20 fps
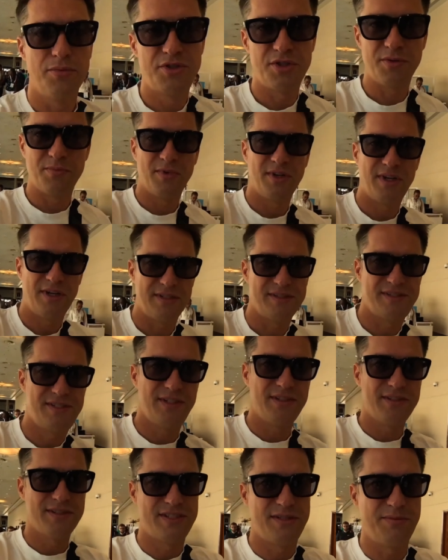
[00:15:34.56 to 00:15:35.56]
have a
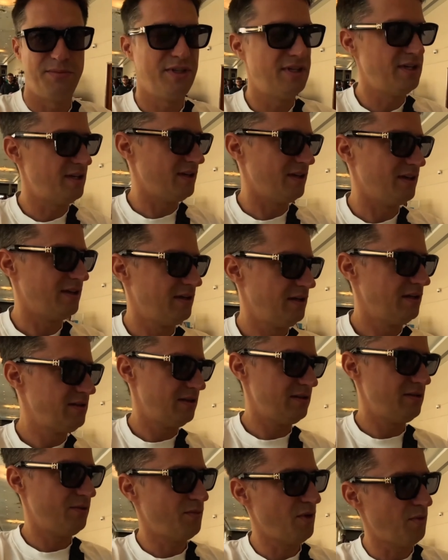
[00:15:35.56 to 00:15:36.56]

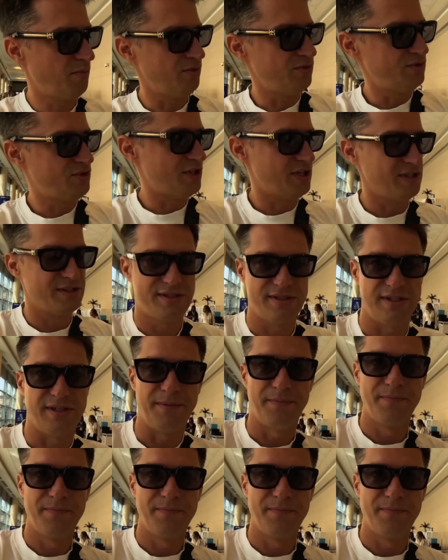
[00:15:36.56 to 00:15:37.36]
visitor badge here,